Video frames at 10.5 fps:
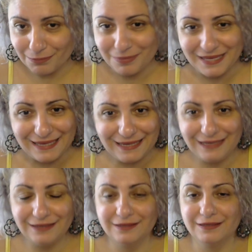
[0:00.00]

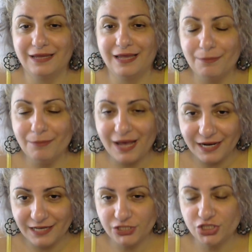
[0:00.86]
begin a
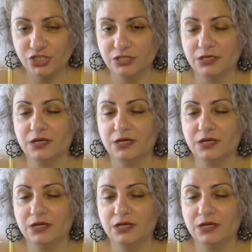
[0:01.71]
marriage